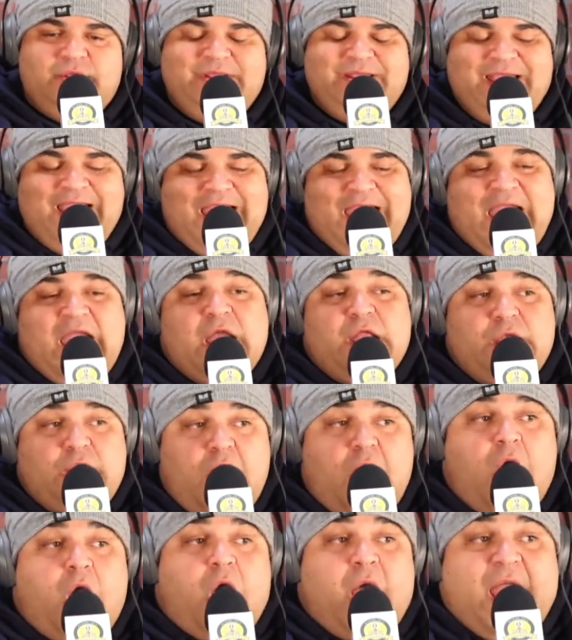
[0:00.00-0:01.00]
Yeah, no,
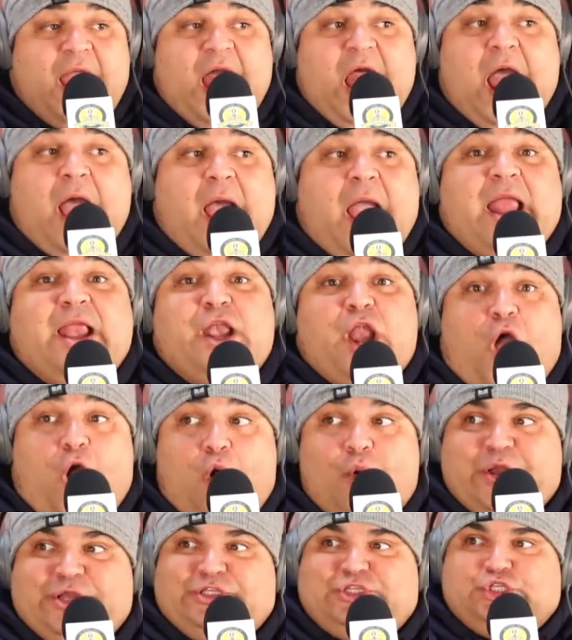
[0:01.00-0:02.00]
I
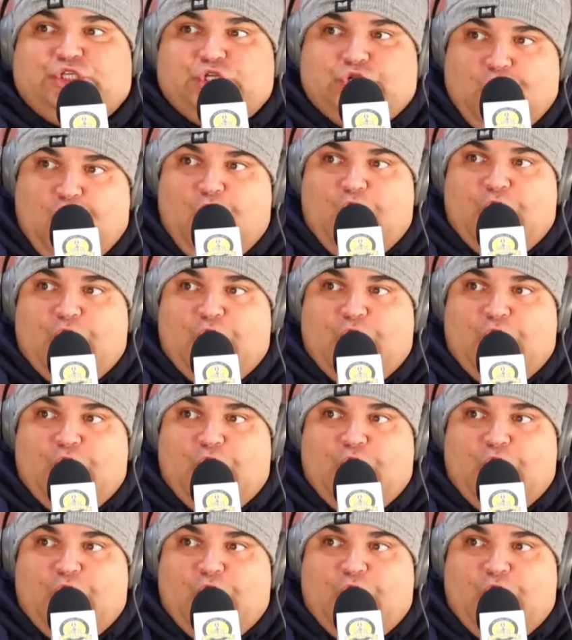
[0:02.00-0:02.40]
know it's good.